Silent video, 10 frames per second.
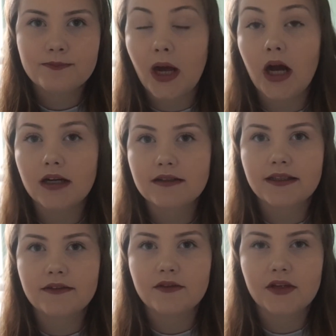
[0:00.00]
parks
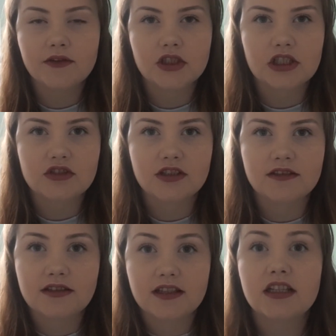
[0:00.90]
in any of the other
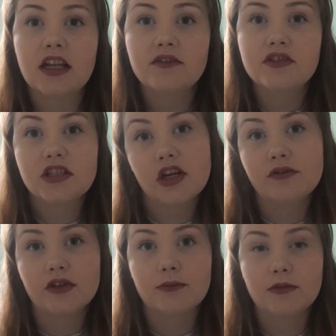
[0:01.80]
countries, because I'd love to know
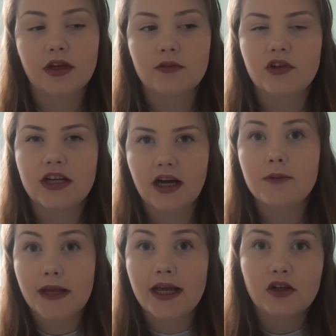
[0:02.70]
them, because I
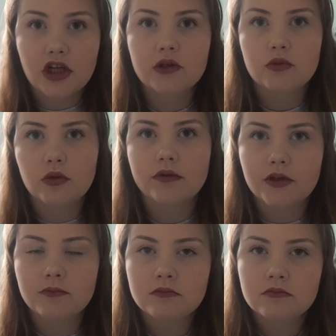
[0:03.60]
plan on going to all of
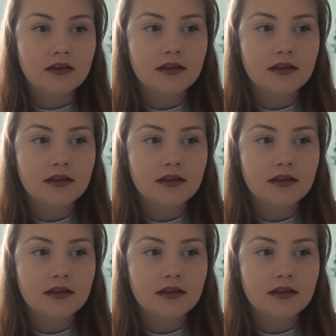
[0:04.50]
them.